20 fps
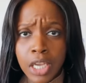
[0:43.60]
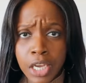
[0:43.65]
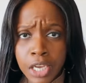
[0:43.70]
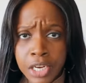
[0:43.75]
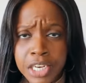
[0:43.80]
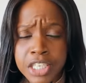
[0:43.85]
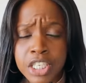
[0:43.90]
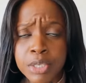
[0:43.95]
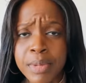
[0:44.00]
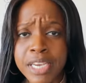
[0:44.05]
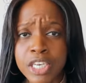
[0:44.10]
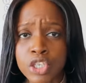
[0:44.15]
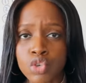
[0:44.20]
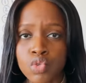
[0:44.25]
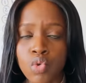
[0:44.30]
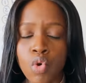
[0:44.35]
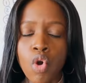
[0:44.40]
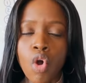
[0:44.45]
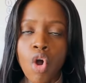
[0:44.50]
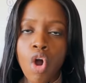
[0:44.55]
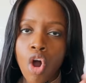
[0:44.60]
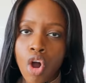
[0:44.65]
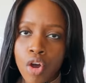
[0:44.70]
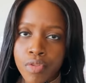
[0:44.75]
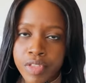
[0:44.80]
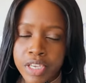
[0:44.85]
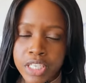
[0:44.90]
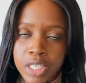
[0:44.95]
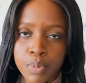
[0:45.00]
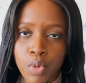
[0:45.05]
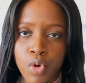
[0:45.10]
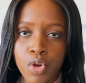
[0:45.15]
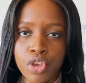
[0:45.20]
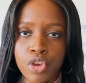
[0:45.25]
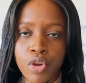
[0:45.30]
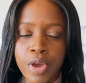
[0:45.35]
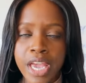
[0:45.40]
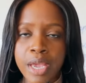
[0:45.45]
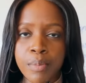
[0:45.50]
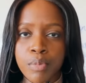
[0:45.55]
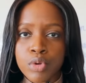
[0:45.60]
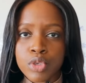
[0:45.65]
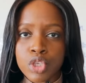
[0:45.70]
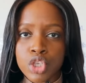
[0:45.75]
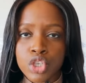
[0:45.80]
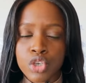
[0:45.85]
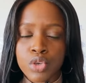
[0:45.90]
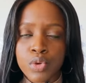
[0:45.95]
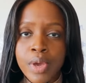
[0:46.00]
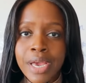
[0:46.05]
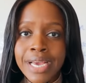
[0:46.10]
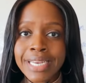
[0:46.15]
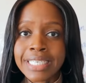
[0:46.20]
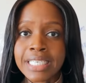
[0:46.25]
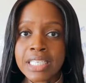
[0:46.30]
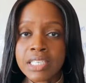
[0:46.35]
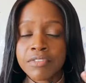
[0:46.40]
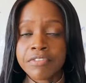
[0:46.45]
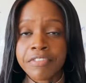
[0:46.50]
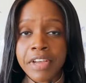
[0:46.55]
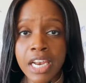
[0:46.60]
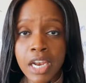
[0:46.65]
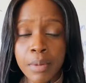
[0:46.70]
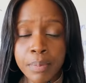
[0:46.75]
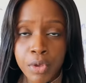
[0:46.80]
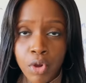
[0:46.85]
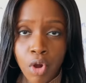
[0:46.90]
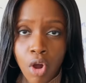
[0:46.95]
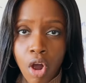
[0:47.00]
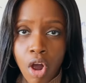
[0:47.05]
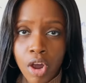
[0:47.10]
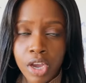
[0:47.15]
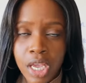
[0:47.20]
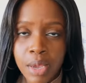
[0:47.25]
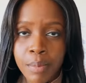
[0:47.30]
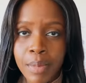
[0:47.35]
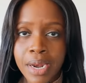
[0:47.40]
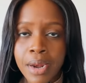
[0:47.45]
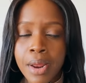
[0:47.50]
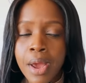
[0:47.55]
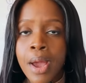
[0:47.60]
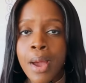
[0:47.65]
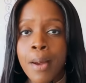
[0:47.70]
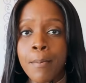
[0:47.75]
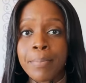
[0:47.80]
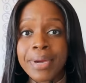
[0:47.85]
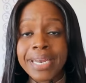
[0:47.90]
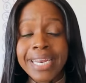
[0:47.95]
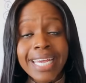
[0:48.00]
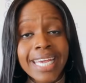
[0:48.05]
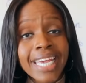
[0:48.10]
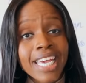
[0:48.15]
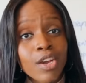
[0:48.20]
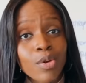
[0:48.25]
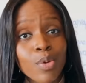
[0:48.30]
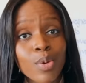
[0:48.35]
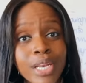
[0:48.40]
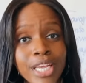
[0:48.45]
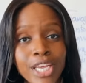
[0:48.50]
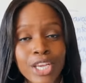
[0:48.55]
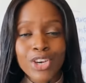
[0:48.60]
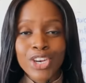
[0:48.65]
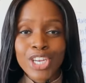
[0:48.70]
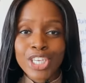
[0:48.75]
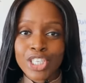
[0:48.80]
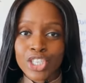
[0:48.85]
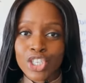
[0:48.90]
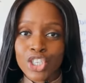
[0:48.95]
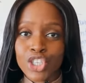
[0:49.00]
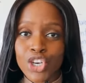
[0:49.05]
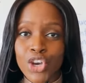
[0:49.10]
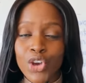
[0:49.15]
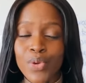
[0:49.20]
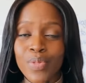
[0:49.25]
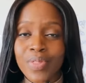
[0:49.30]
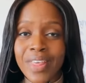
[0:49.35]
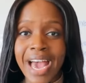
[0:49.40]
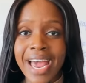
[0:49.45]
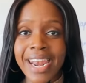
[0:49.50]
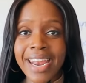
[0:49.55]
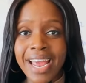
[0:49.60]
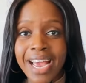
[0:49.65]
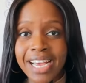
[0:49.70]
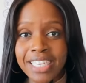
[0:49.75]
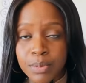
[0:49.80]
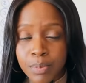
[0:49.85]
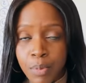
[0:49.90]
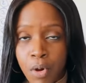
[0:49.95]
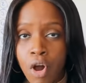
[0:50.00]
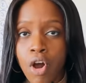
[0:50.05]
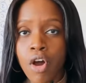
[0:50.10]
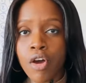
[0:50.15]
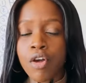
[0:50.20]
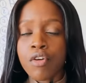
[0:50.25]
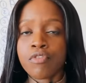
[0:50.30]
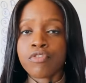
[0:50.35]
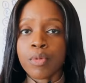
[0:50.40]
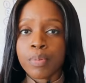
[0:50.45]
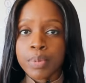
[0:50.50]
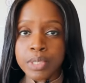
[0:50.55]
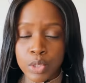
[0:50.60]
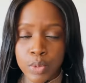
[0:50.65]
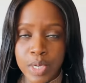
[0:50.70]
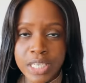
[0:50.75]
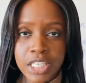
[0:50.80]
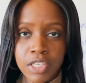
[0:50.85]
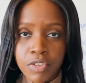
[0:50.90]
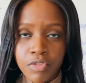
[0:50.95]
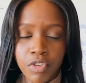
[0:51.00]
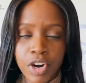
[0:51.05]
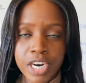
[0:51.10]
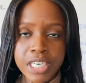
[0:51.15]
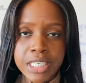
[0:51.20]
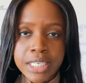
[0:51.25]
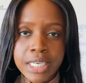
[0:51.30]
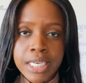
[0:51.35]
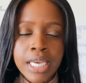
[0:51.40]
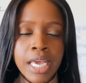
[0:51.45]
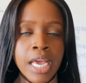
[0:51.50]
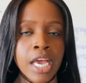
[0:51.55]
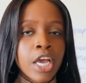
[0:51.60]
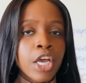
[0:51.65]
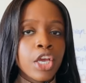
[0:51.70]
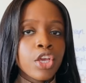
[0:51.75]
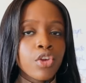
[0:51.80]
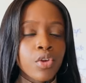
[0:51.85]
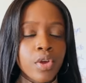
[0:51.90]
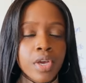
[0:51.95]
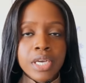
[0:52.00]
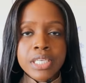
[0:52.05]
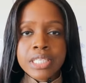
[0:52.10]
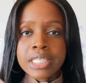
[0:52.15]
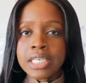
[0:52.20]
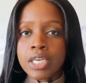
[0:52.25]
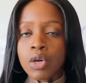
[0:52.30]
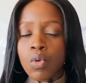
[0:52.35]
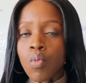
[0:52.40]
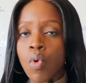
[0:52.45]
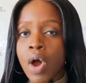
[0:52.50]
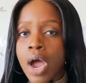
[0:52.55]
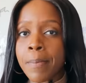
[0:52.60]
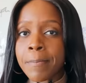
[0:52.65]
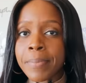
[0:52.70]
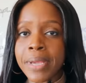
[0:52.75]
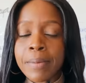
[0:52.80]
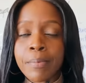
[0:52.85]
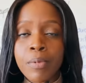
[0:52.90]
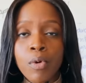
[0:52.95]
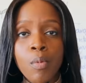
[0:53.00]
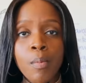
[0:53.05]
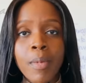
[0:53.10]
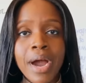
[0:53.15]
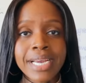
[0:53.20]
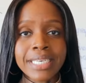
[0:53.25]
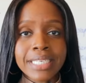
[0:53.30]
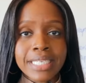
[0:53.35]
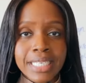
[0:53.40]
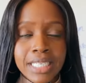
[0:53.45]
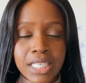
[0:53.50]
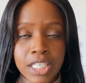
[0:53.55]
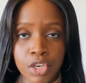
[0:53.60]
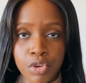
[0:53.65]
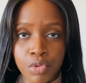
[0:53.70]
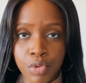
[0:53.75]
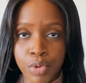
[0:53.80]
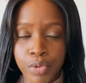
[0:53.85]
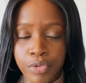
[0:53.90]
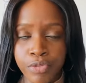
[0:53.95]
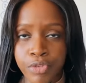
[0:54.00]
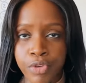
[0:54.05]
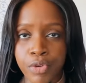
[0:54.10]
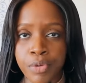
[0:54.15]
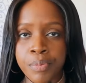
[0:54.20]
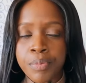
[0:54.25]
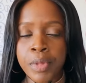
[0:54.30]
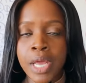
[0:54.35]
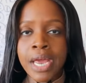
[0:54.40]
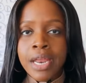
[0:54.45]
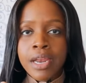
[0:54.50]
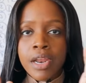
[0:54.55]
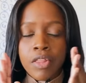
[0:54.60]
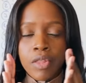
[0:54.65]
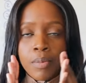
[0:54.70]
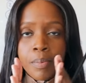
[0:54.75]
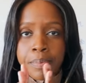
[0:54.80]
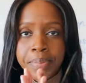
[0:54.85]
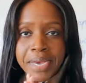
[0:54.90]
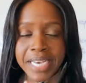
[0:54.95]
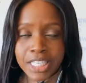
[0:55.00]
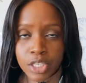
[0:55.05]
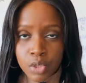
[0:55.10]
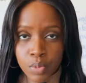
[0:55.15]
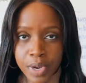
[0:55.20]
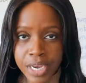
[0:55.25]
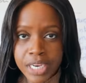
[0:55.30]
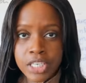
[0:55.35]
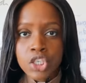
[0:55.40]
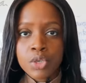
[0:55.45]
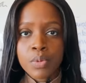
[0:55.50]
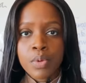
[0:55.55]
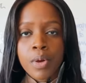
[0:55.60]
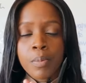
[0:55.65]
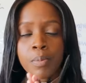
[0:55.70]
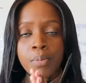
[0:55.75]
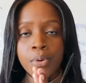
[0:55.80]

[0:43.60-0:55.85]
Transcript: you need to make sure on the spot you're able to develop your argument, but equally you need to show that as part of your persuasive writing, you can consider why people might disagree with you. Now, the best way to